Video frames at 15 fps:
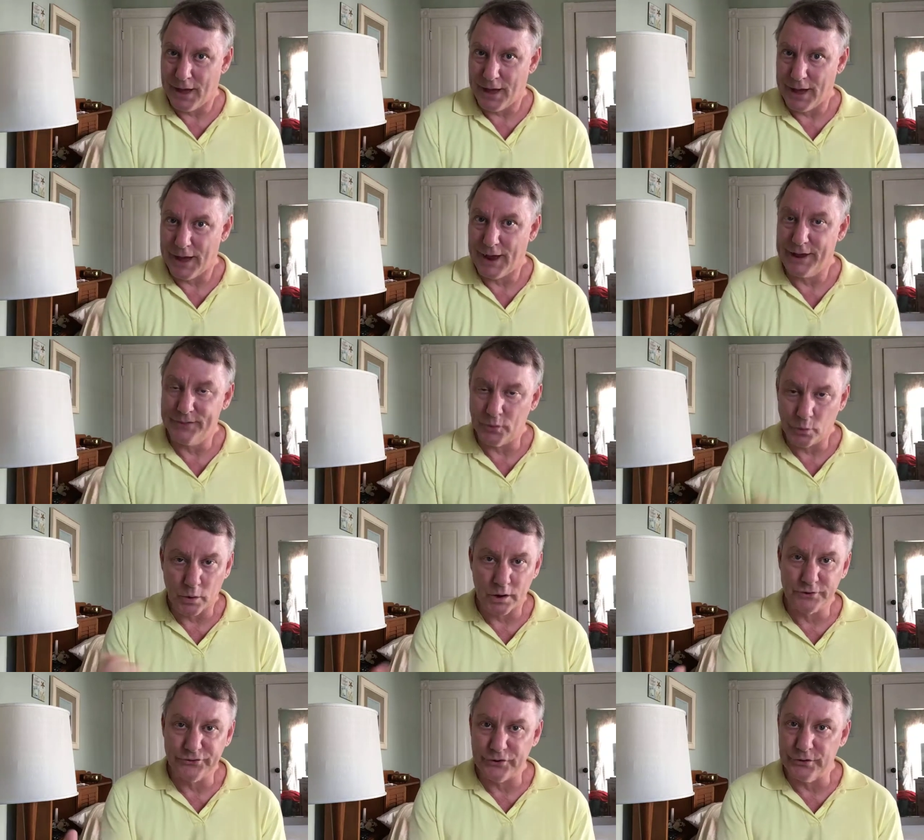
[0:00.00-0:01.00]
And the
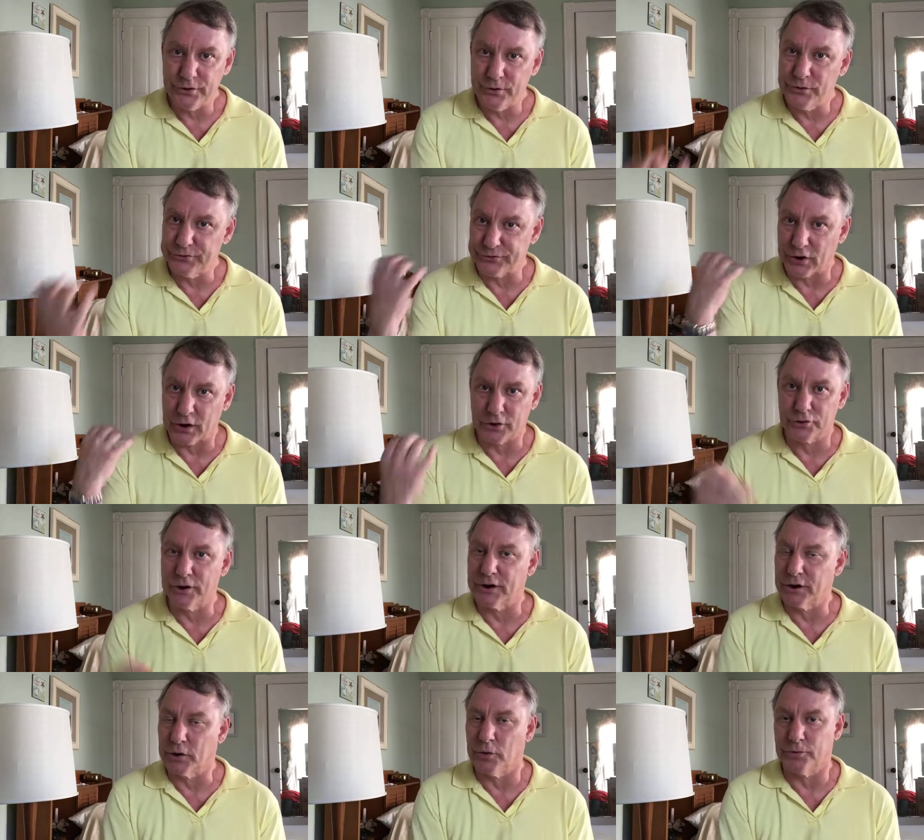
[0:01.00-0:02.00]
words you use are
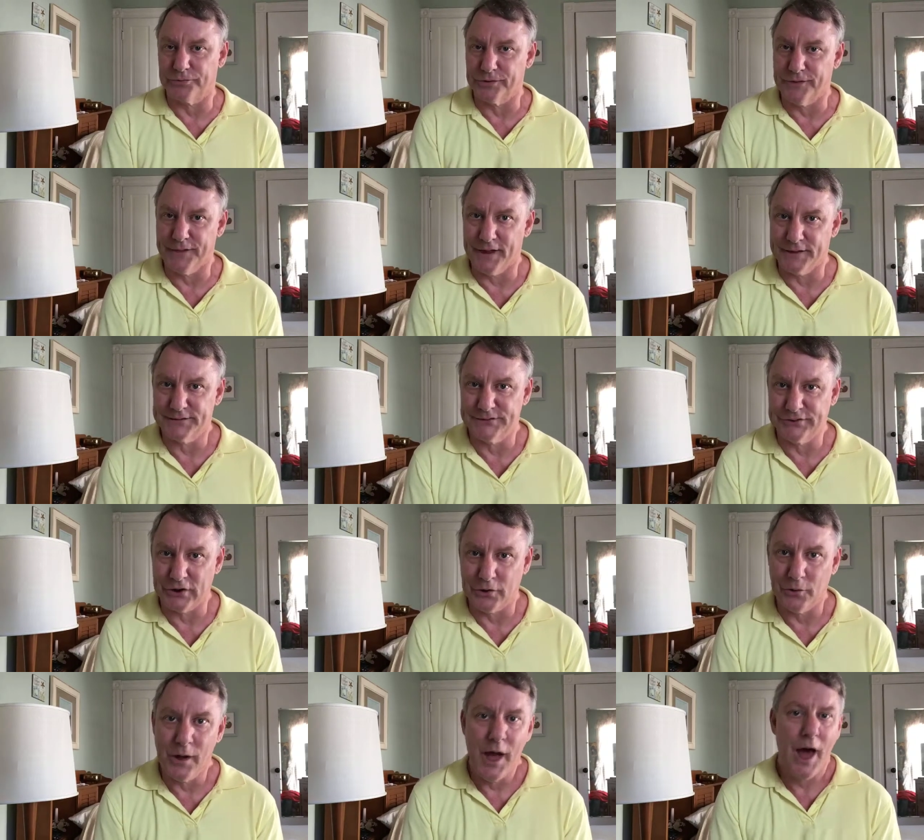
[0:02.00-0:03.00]
critical for this.
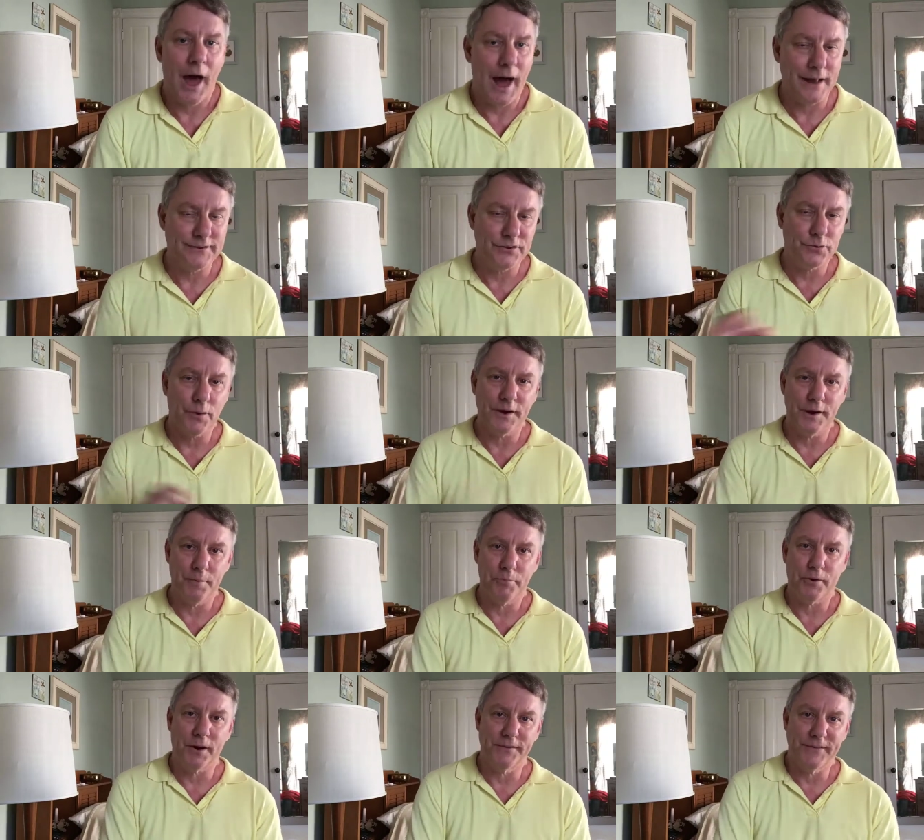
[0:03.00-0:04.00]
So I just want to
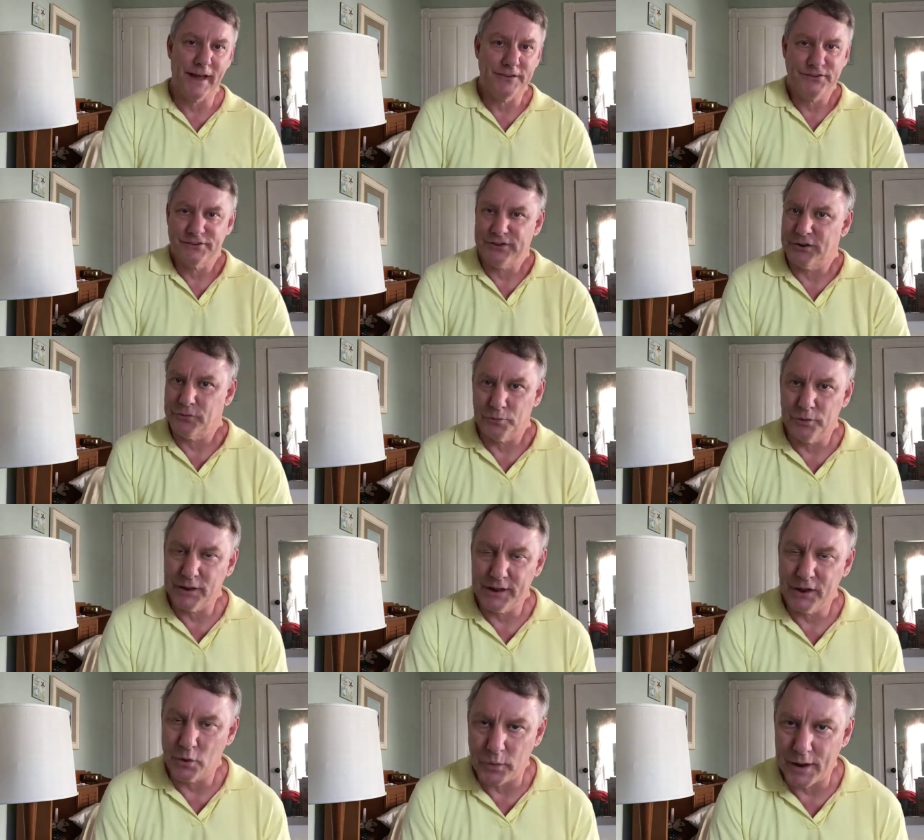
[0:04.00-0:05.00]
impart that, just a
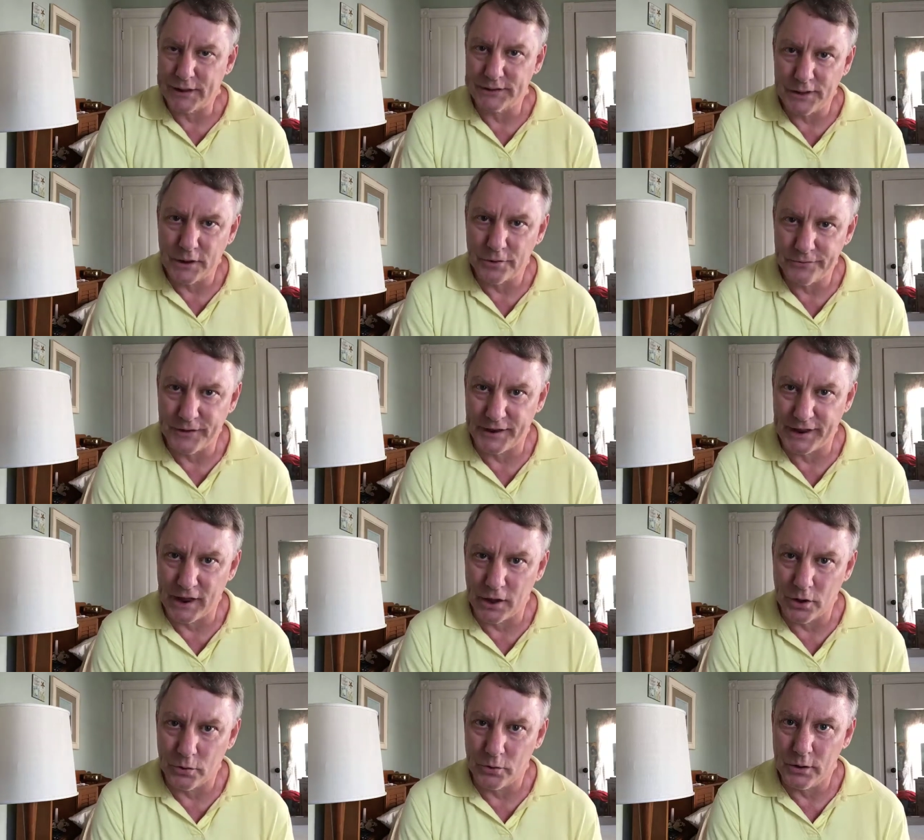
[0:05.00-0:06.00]
really quick little
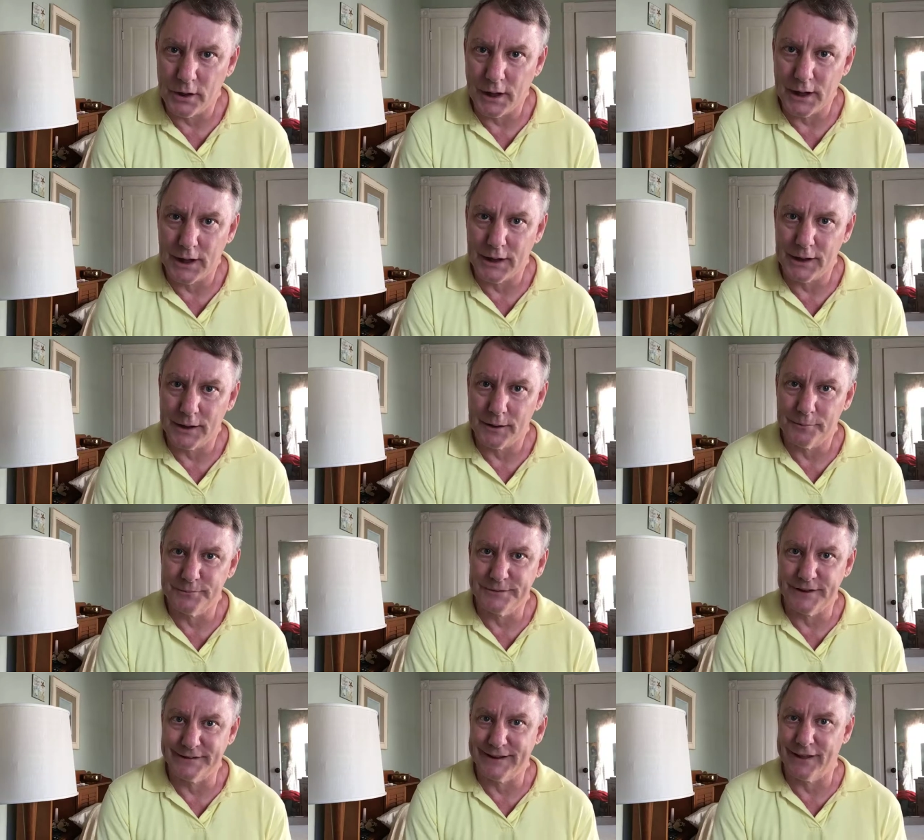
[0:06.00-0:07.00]
video
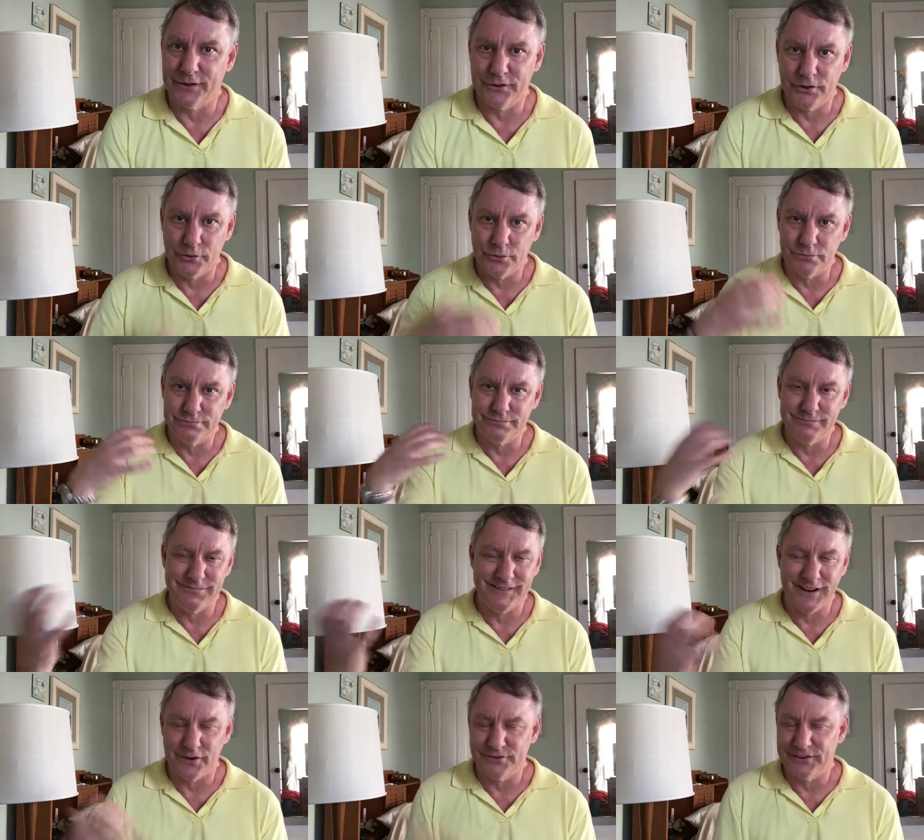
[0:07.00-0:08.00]
to tell you,
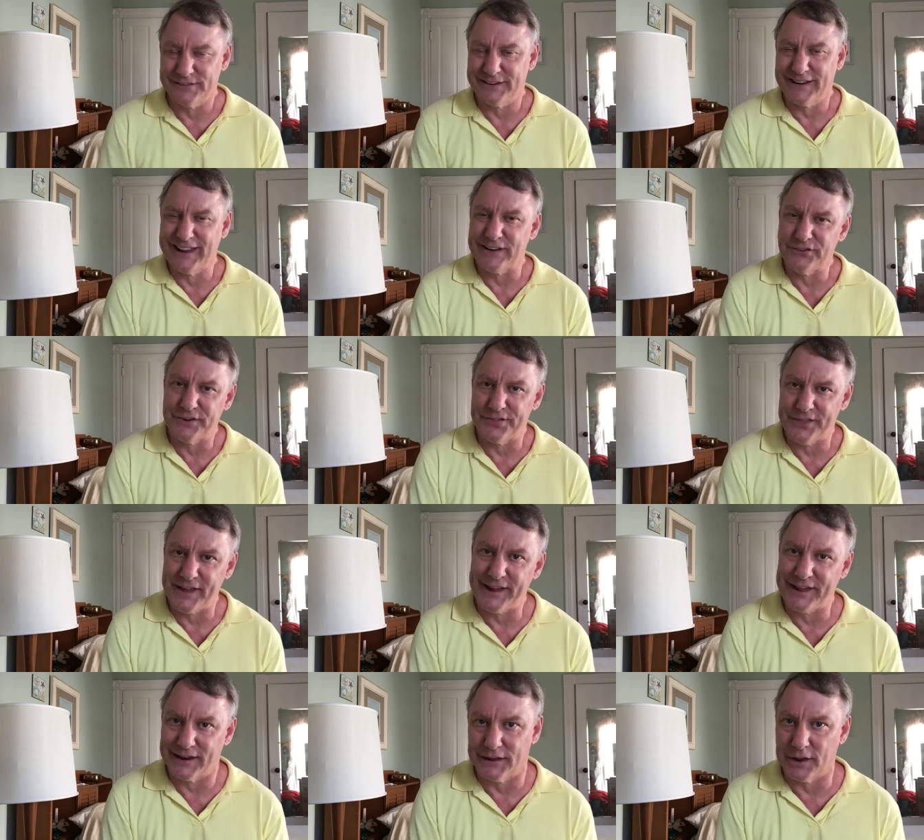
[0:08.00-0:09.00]
you know, just to get you
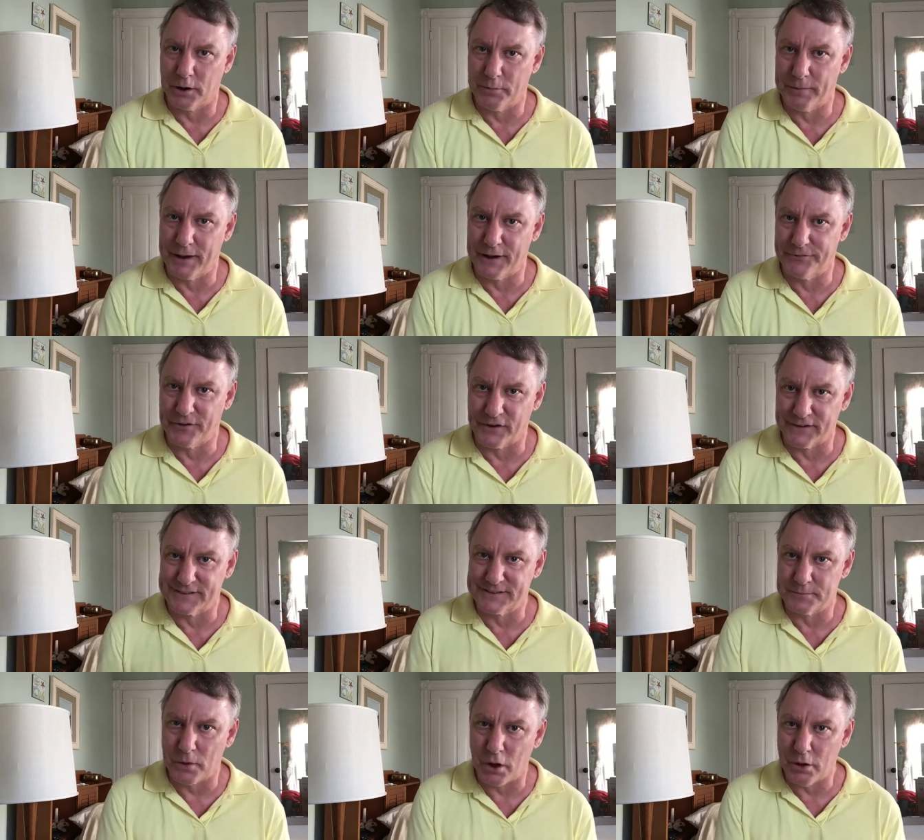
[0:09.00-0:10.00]
thinking a little bit. If you're a
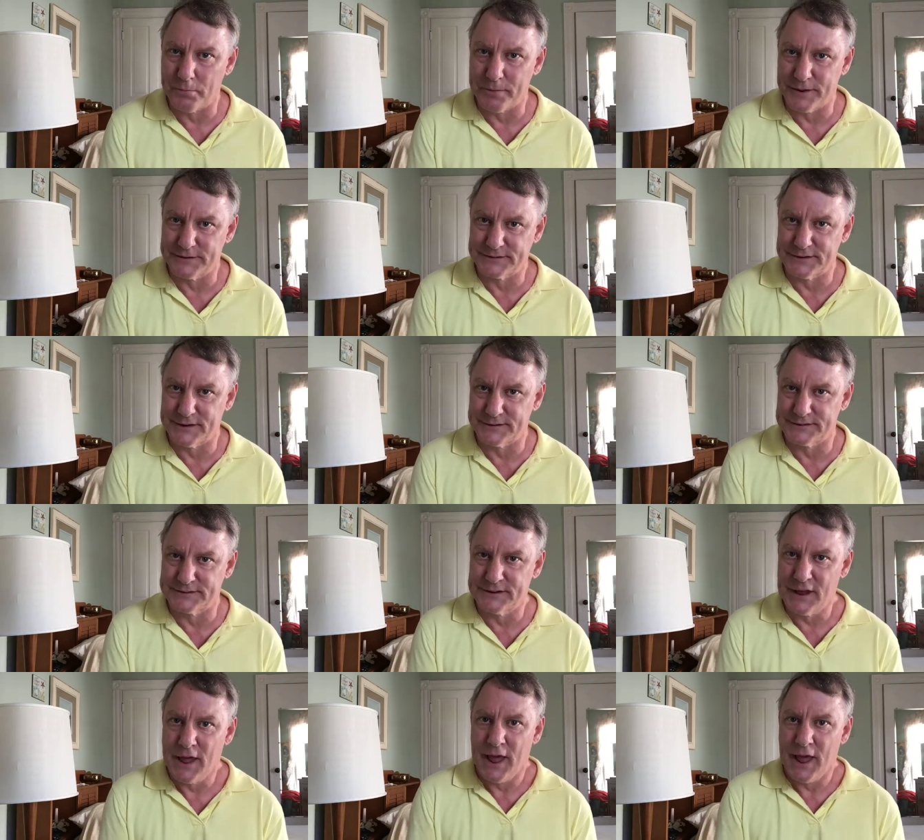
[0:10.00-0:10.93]
small business